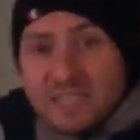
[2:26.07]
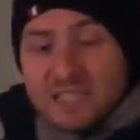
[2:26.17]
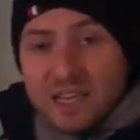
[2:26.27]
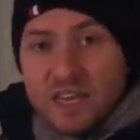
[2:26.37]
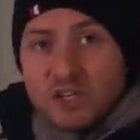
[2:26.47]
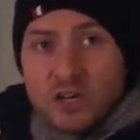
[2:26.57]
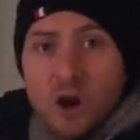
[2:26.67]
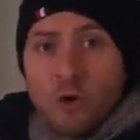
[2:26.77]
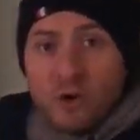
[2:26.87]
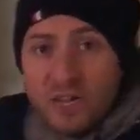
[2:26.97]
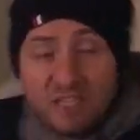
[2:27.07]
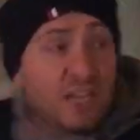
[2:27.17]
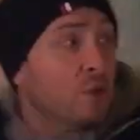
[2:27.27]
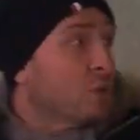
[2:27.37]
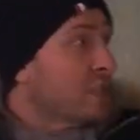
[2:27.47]
insulation
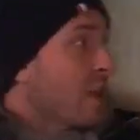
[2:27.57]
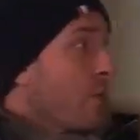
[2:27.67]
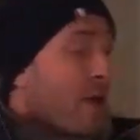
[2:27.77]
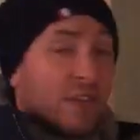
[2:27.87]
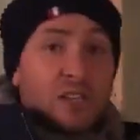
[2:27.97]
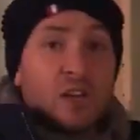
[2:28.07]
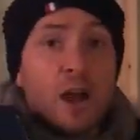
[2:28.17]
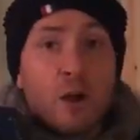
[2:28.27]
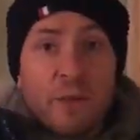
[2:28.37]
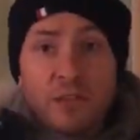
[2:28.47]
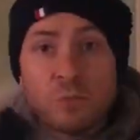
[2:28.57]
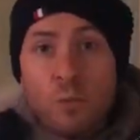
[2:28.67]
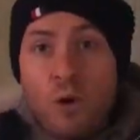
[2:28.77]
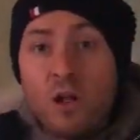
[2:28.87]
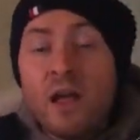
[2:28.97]
continuously around the entire basement
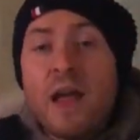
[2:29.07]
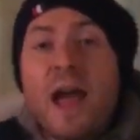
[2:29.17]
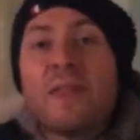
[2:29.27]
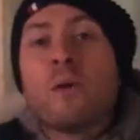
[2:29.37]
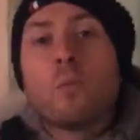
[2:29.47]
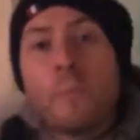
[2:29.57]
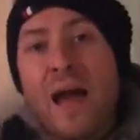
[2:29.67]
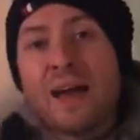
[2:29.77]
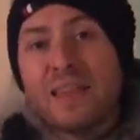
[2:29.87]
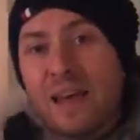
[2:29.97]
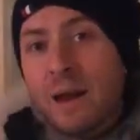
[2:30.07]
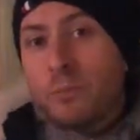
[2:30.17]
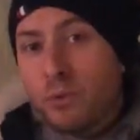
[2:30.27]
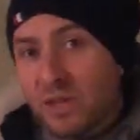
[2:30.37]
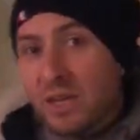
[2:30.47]
wall, and then we'll pack that
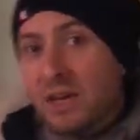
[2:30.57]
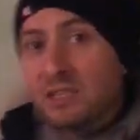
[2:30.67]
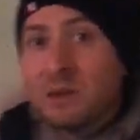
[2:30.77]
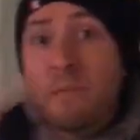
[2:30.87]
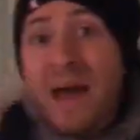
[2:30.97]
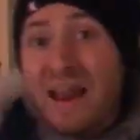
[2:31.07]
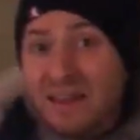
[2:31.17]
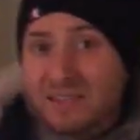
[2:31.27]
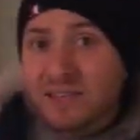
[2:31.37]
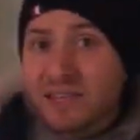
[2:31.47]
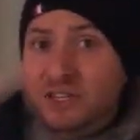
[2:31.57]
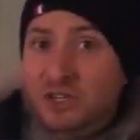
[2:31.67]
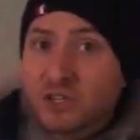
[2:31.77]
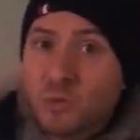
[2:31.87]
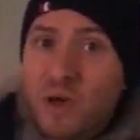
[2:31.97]
up with some batt
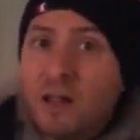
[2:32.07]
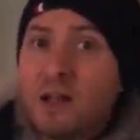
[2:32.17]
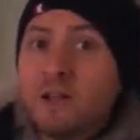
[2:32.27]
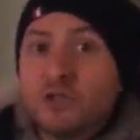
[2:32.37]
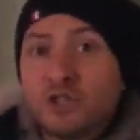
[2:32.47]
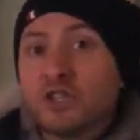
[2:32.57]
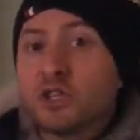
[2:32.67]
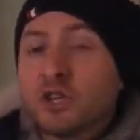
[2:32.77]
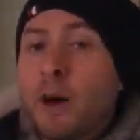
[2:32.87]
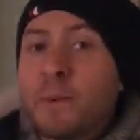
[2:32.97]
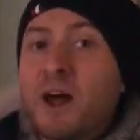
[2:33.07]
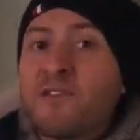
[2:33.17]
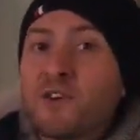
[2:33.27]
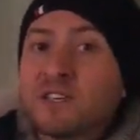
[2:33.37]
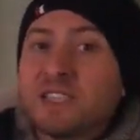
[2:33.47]
insulation as well, just to top it
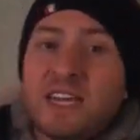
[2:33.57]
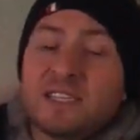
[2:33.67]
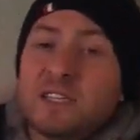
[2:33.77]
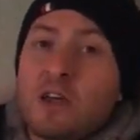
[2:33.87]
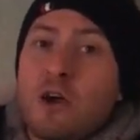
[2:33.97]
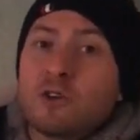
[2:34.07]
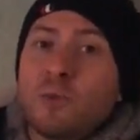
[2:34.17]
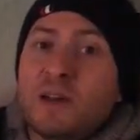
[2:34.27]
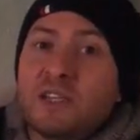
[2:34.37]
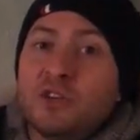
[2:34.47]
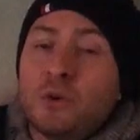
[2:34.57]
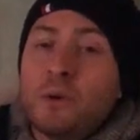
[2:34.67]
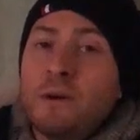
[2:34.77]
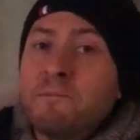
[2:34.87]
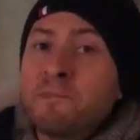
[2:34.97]
off for us to get to the
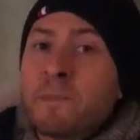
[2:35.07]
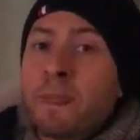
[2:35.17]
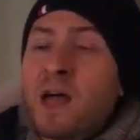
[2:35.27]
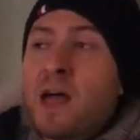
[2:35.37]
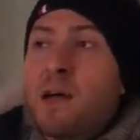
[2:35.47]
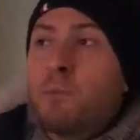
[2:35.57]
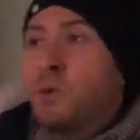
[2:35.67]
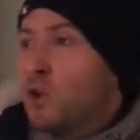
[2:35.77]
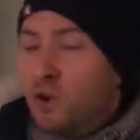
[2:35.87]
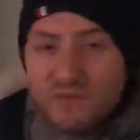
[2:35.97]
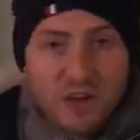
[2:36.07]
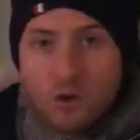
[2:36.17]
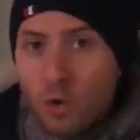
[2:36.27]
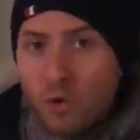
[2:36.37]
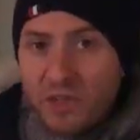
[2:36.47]
R22. We could have done the
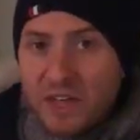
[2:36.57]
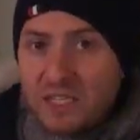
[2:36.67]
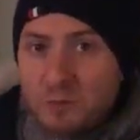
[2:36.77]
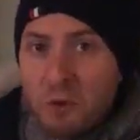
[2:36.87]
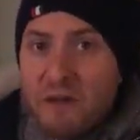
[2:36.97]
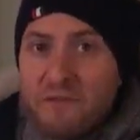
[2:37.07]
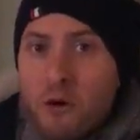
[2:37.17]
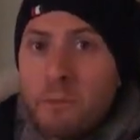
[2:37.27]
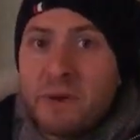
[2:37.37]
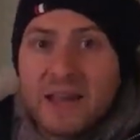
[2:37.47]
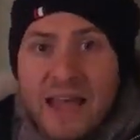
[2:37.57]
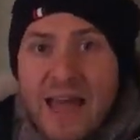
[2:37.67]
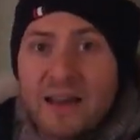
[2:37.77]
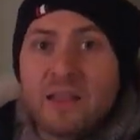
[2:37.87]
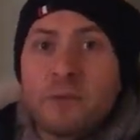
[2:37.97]
whole thing in spray foam, but
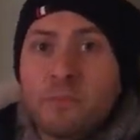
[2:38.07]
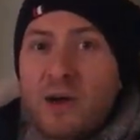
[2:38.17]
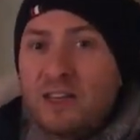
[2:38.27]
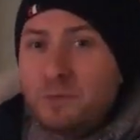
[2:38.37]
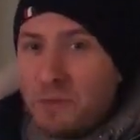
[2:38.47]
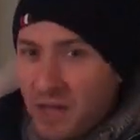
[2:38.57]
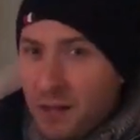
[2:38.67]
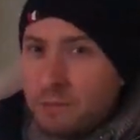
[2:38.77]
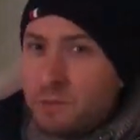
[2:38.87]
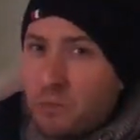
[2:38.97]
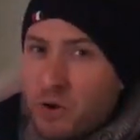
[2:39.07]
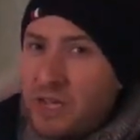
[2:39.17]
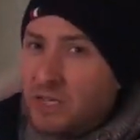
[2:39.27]
again, the price becomes pretty